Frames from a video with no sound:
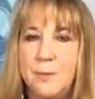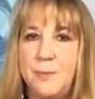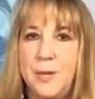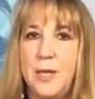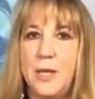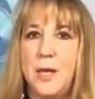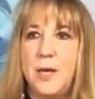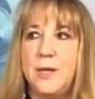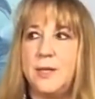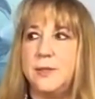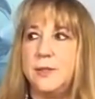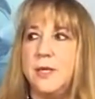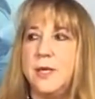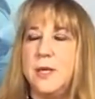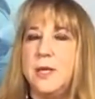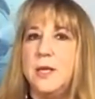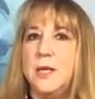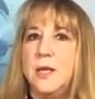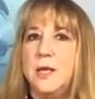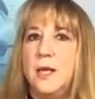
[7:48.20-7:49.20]
Because
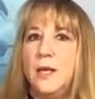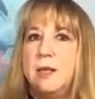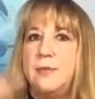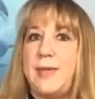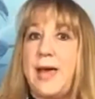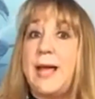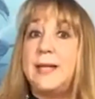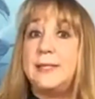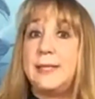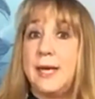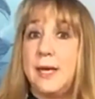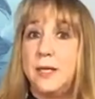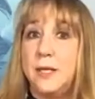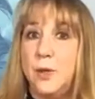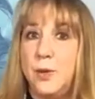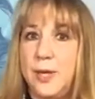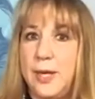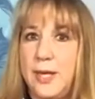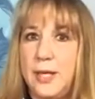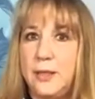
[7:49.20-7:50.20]
that's how
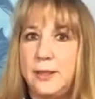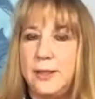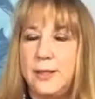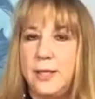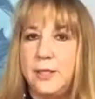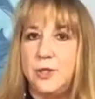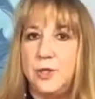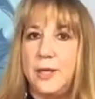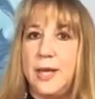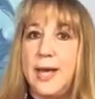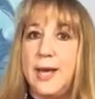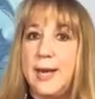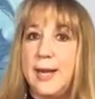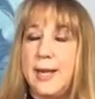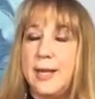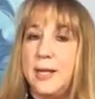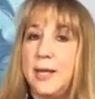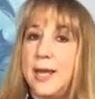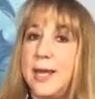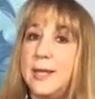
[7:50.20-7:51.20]
you heal it, is you
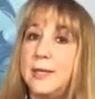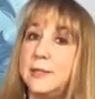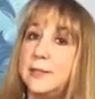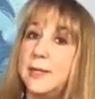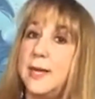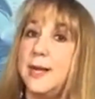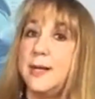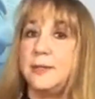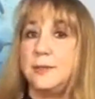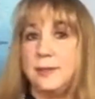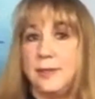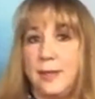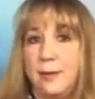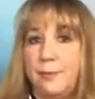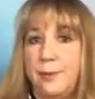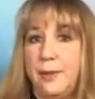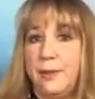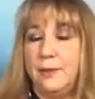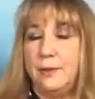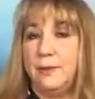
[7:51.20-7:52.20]
can't
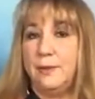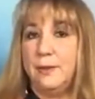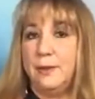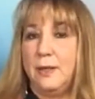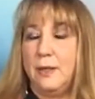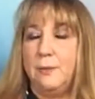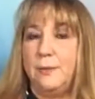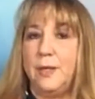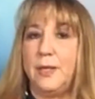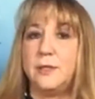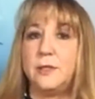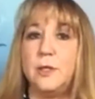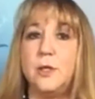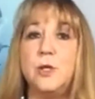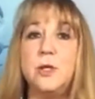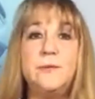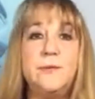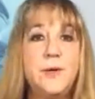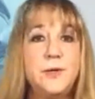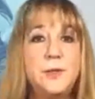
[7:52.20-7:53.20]
sidestep it, because the
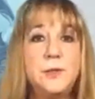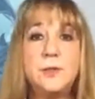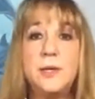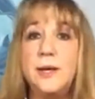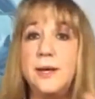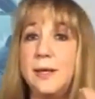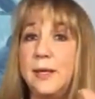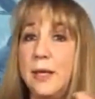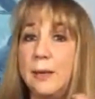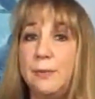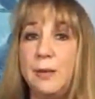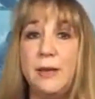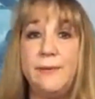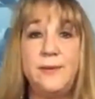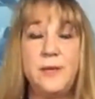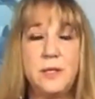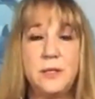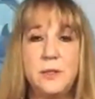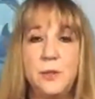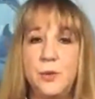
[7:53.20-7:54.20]
universe is going to keep
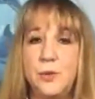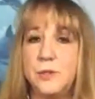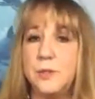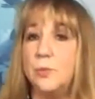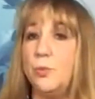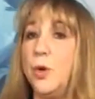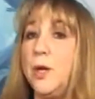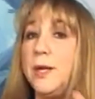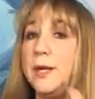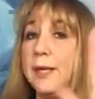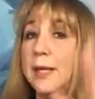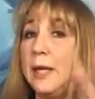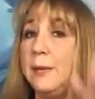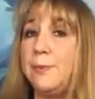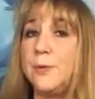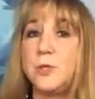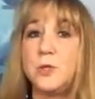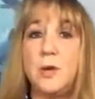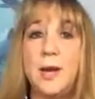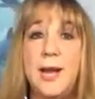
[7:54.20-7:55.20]
giving it to us, and we're going to keep
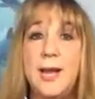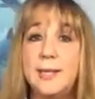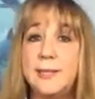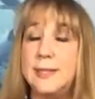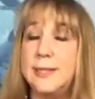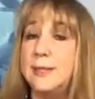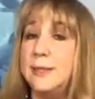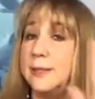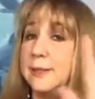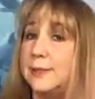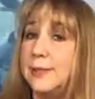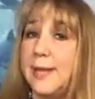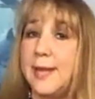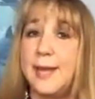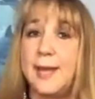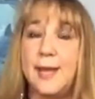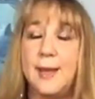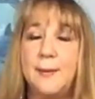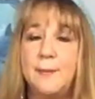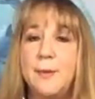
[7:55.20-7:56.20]
attracting the
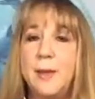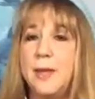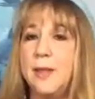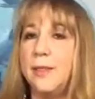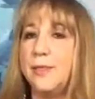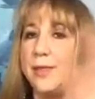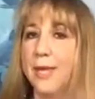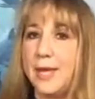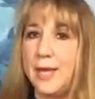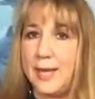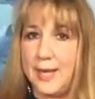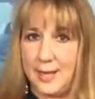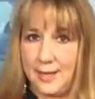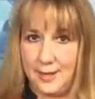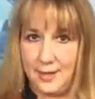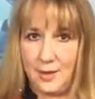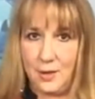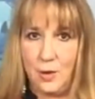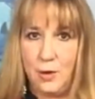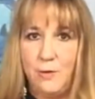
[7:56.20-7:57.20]
same thing
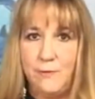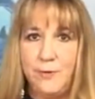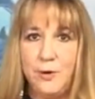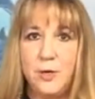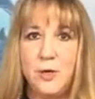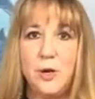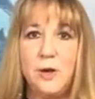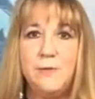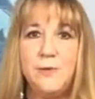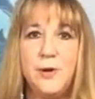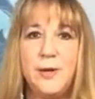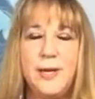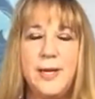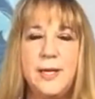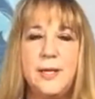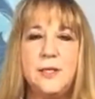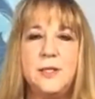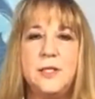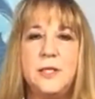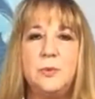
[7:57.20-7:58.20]
over and over
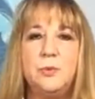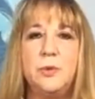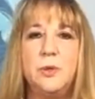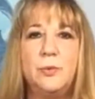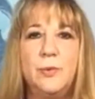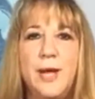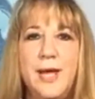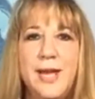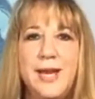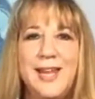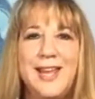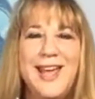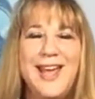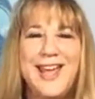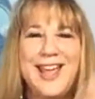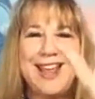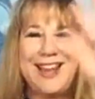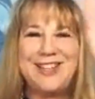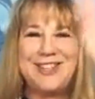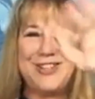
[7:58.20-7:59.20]
again until we're ready.
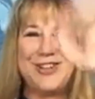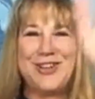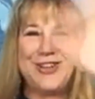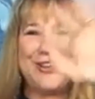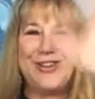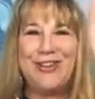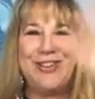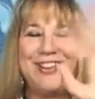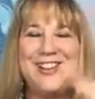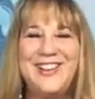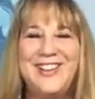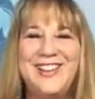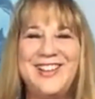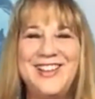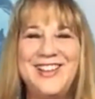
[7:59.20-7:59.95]
Hey, June,